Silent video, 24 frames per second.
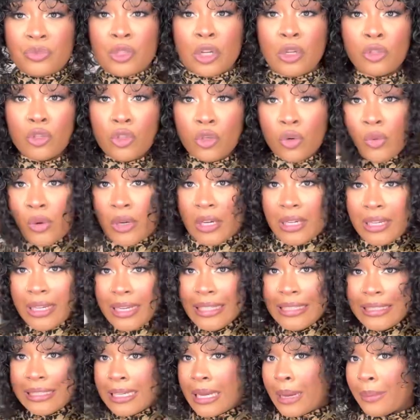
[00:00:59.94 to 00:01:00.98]
do one of
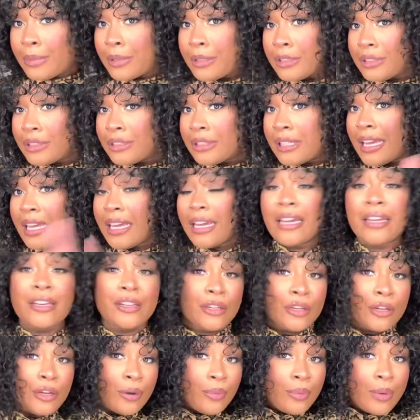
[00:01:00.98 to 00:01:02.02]
these numbers
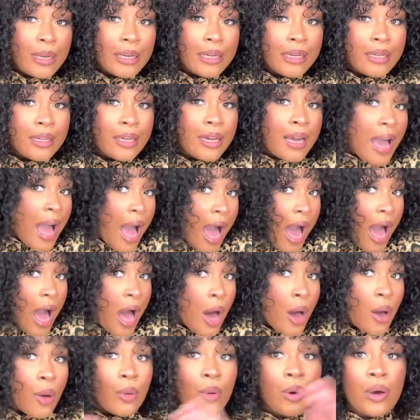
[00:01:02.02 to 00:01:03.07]
and you're ready to
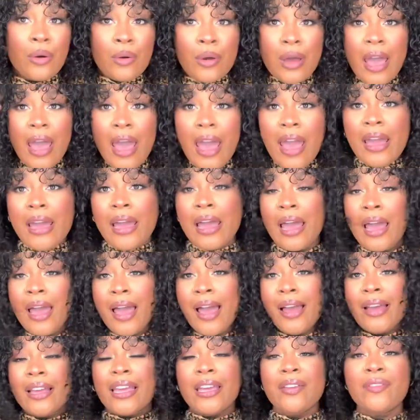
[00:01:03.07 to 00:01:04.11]
go,
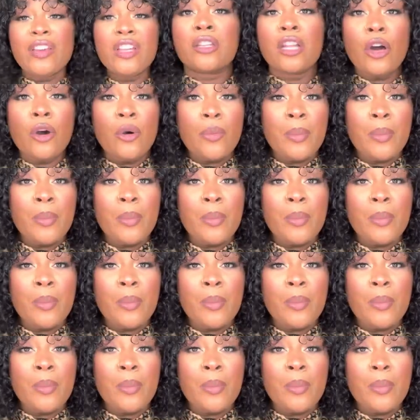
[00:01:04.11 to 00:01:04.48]
okay? Giving low